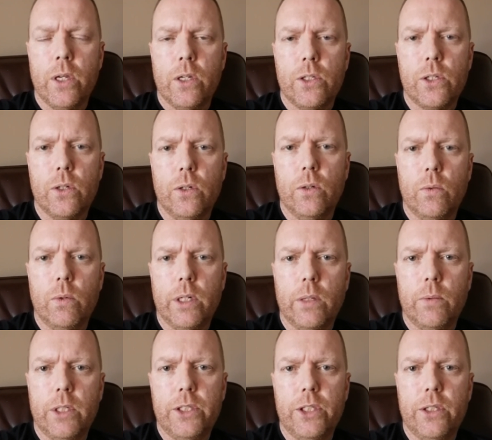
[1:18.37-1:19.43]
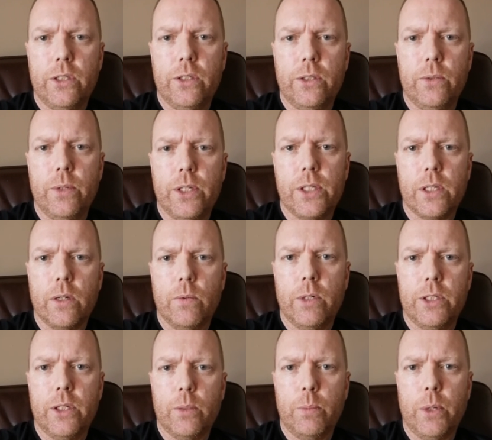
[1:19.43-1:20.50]
So what I want you to do is I
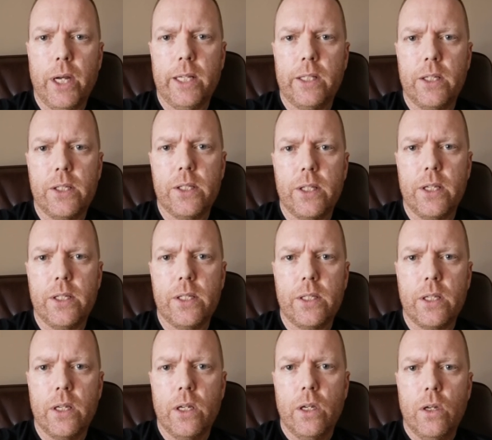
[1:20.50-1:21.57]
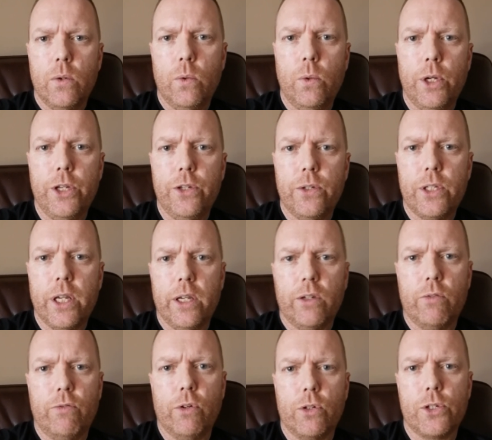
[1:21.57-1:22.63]
want you to practice this when you take
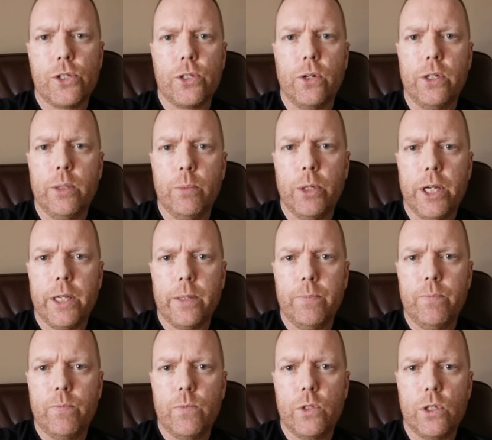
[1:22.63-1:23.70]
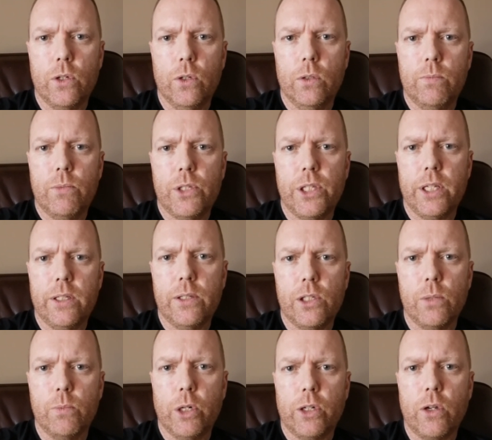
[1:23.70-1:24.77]
your first study break. So sit
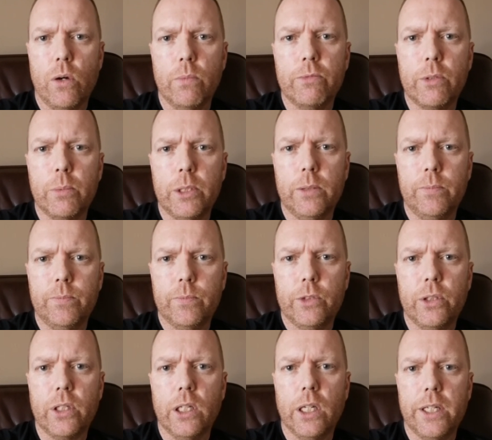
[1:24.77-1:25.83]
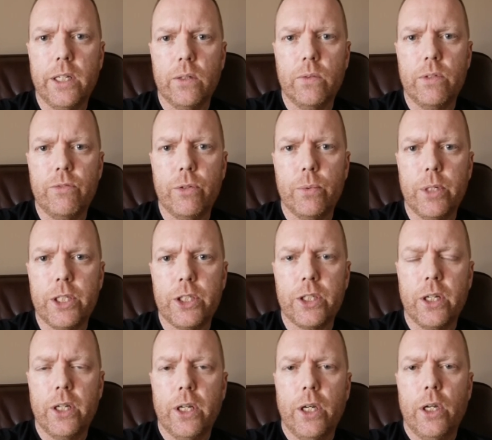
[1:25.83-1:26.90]
somewhere comfortable. You can lie down if you
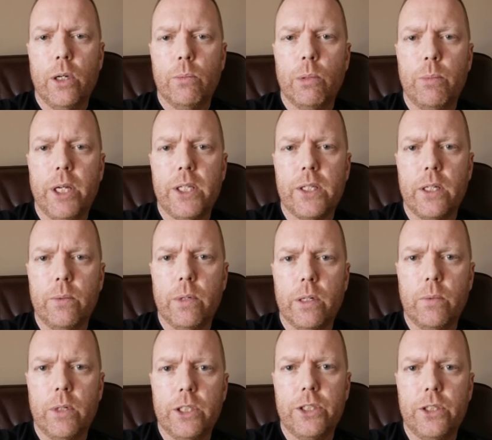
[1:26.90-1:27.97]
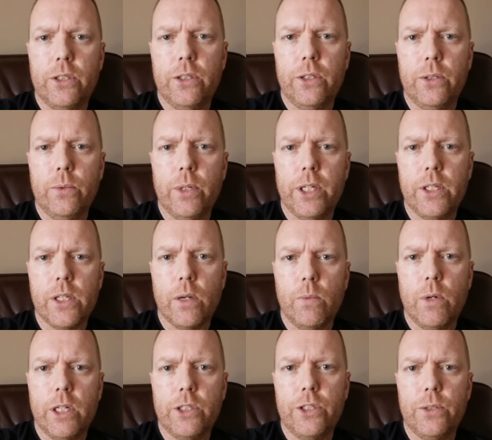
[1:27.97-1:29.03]
wish, but basically what I want you to do is I
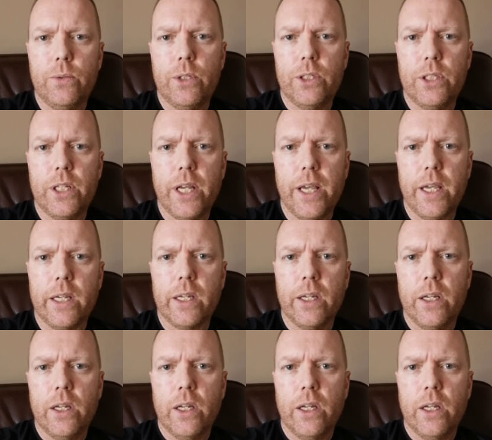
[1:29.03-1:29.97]
want you to take